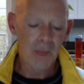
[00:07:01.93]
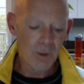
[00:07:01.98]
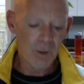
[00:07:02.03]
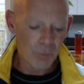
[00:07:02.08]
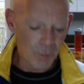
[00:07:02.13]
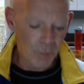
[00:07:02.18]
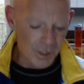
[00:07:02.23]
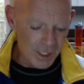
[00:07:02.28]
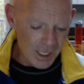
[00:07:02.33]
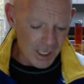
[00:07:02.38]

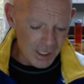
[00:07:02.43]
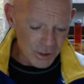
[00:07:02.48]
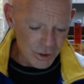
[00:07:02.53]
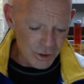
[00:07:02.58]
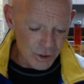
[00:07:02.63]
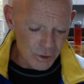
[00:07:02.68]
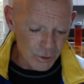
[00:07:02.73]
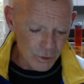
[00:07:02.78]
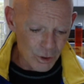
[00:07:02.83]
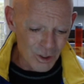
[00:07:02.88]
But as
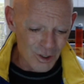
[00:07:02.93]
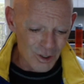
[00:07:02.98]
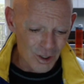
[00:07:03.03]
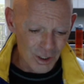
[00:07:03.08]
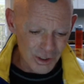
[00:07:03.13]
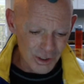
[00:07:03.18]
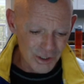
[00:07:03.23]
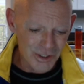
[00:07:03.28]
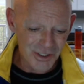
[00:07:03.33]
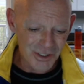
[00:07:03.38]
your
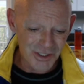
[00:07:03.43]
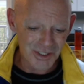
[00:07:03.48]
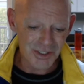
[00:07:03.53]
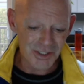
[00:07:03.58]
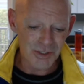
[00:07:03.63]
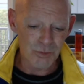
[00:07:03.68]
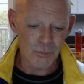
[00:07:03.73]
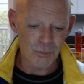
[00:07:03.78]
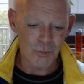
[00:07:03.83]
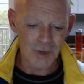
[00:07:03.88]

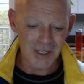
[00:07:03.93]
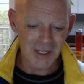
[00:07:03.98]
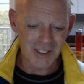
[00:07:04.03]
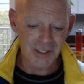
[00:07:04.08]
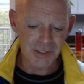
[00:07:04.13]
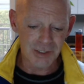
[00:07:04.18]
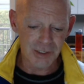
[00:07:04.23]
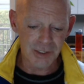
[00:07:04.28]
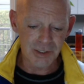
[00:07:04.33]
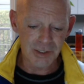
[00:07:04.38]
consciousness
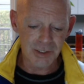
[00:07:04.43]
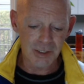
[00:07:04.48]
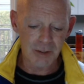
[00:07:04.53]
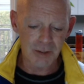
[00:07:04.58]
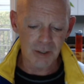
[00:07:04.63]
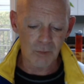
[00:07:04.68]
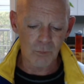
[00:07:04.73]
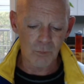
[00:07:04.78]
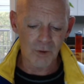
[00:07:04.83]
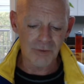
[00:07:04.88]
raises,
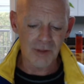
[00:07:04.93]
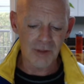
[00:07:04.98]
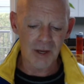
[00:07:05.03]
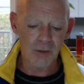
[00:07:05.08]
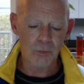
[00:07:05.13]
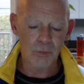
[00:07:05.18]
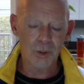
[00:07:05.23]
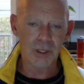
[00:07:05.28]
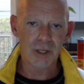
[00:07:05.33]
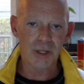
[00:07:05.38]
and what that
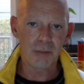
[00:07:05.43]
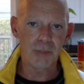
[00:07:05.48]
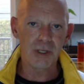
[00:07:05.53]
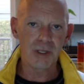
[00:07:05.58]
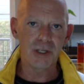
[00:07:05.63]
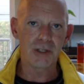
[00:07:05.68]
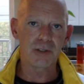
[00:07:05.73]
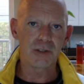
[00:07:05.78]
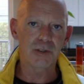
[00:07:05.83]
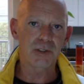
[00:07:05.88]
really
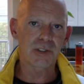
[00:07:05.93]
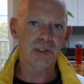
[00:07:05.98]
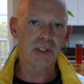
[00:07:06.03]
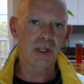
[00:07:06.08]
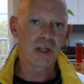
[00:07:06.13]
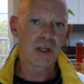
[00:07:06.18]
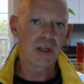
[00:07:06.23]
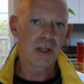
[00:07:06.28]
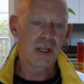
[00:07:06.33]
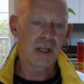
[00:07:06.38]
means,
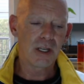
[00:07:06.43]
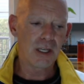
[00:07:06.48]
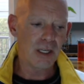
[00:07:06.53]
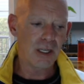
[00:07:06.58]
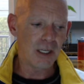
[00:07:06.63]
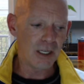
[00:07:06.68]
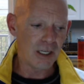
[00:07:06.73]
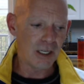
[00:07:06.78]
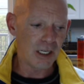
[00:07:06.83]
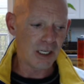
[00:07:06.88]

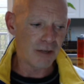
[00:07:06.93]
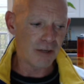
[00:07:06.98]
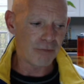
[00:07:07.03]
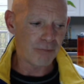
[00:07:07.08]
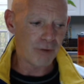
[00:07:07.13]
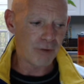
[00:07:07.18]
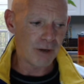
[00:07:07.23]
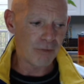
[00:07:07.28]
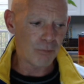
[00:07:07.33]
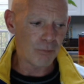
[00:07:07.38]

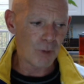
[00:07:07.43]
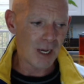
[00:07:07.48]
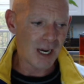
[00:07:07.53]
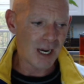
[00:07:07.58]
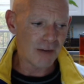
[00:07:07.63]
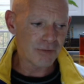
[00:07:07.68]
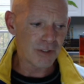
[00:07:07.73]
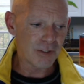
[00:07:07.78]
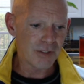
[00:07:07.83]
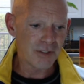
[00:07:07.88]
if we
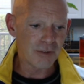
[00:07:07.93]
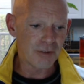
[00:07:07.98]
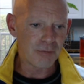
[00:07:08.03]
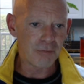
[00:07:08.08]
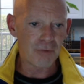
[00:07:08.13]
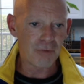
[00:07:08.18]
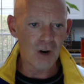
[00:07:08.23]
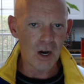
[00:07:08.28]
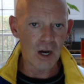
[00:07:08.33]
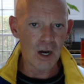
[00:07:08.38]
have to
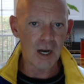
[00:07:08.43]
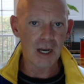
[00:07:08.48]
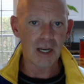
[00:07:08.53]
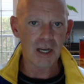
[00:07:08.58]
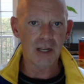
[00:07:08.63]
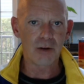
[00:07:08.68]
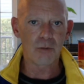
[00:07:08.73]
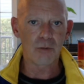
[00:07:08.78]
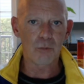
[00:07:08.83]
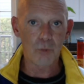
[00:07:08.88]

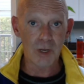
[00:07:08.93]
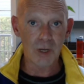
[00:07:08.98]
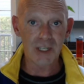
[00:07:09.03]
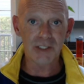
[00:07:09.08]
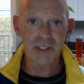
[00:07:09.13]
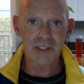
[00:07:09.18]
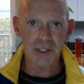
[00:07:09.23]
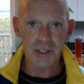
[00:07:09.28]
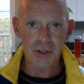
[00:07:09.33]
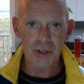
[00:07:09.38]
define
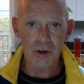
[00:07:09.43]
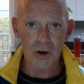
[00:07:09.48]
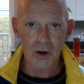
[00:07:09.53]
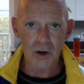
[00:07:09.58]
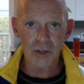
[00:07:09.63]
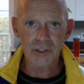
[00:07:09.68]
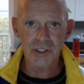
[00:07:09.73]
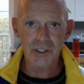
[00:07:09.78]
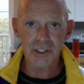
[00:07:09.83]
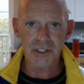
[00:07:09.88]
raising
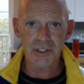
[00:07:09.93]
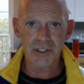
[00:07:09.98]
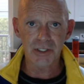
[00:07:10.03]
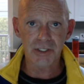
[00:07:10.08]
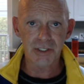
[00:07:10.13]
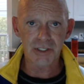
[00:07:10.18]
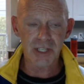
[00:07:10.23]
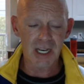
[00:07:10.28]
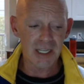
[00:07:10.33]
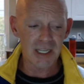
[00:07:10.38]

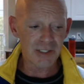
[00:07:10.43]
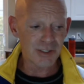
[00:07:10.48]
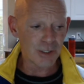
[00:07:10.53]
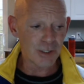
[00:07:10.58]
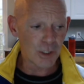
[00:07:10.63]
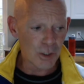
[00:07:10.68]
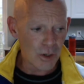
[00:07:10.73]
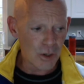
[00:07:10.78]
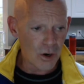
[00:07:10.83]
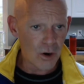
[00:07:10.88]
consciousness as a
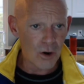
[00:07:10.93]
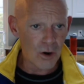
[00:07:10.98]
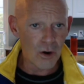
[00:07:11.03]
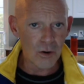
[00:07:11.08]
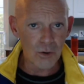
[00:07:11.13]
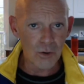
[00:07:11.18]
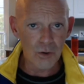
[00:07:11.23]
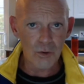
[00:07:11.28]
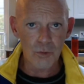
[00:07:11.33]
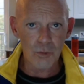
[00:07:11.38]

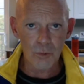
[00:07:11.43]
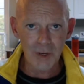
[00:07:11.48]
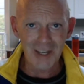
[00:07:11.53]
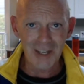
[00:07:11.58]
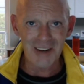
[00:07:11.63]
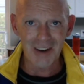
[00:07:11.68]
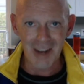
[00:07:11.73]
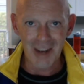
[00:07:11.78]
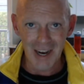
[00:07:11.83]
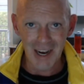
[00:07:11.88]

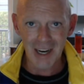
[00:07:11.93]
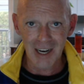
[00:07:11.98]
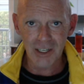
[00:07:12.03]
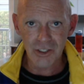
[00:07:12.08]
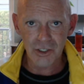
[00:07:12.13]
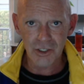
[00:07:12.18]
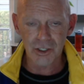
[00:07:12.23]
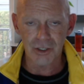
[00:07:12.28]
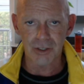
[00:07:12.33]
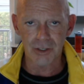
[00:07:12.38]
concrete
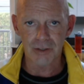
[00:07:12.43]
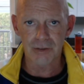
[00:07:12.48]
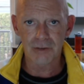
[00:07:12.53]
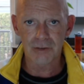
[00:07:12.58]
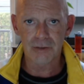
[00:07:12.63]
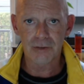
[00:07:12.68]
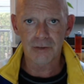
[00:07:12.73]
action,